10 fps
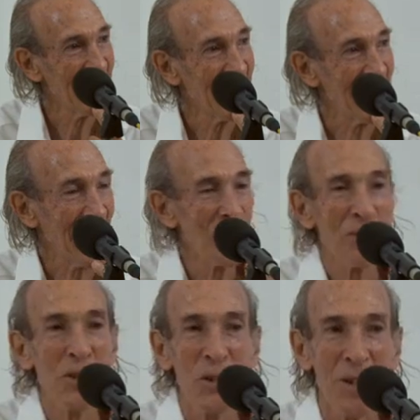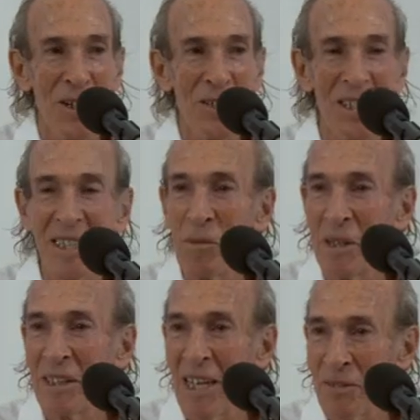And out of curiosity
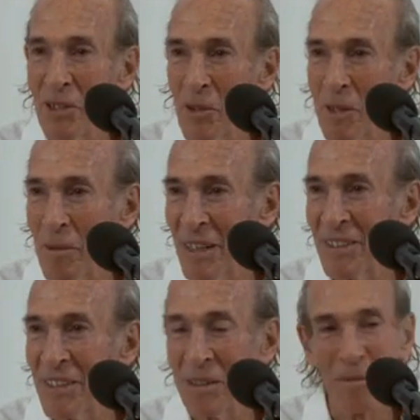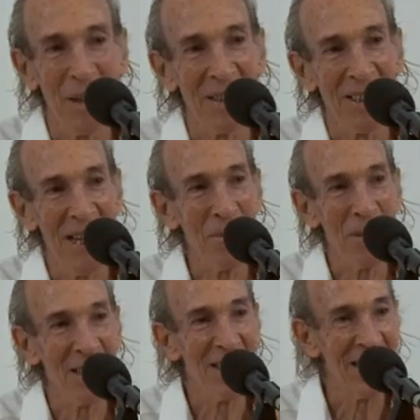we gave it to the Mother, and Mother named
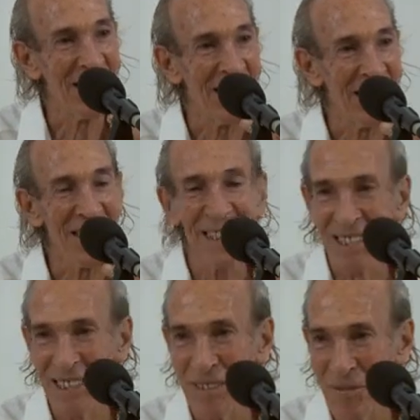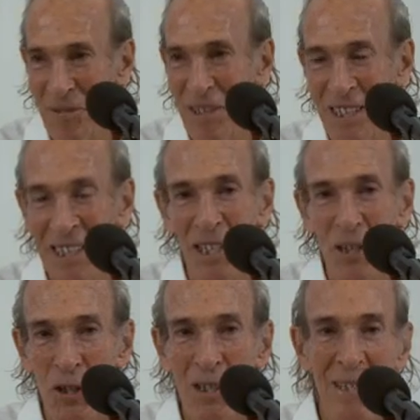it this.
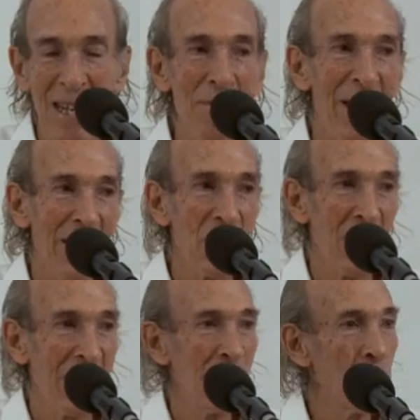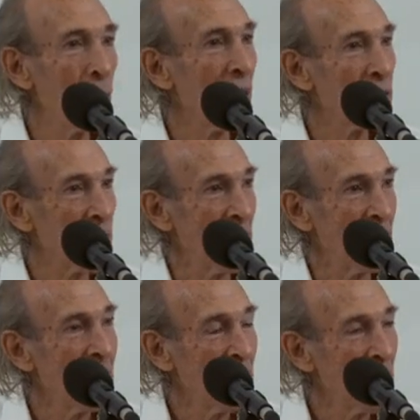She has named actually 2 or 3.